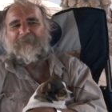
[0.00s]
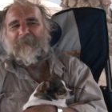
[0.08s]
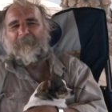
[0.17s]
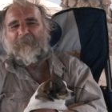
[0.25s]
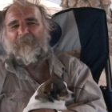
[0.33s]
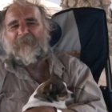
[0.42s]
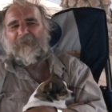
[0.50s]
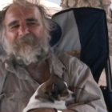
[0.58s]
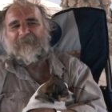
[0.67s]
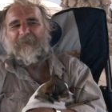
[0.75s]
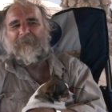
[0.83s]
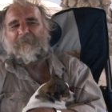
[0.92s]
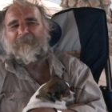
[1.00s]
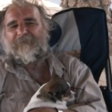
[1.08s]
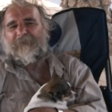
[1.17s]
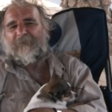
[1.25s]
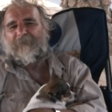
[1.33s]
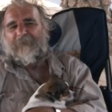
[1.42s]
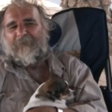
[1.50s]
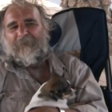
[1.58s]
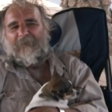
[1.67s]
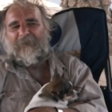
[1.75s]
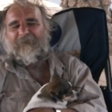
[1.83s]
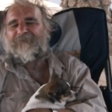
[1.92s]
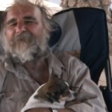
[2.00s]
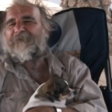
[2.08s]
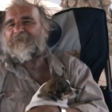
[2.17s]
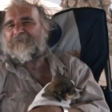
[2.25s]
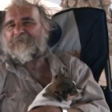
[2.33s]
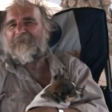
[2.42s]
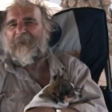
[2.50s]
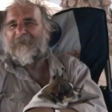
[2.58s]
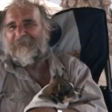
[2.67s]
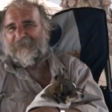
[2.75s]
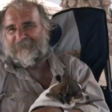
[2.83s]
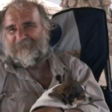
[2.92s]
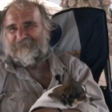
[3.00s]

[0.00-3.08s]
the Emerald Cartel was a, like a secret society.